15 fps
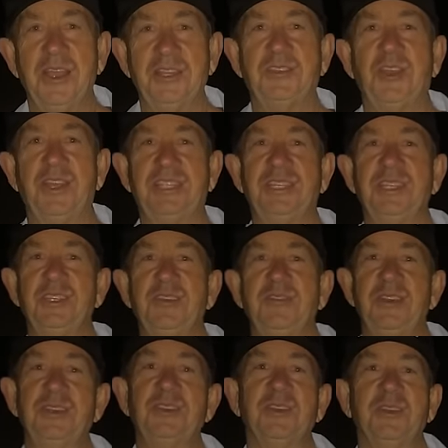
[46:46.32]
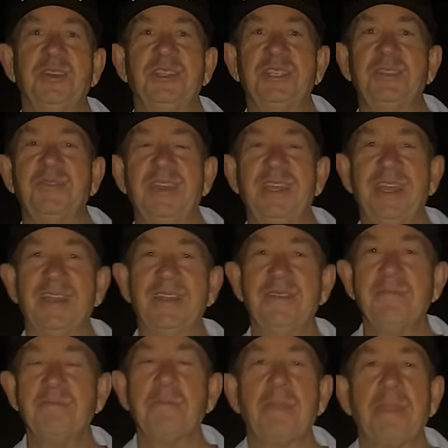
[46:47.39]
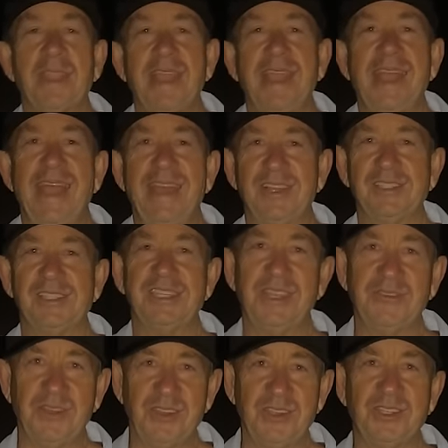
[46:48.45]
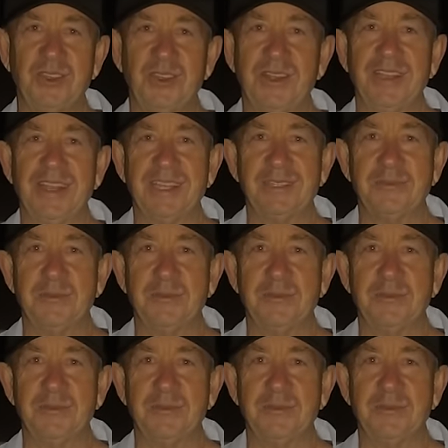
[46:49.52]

I trust that you've enjoyed this video and I'll see you very soon in the next